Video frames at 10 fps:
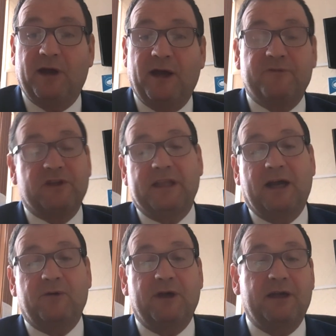After the
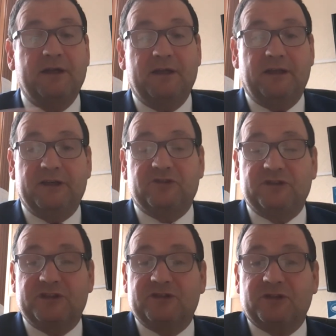hour, history
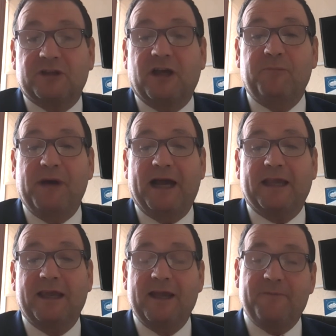teacher will come back,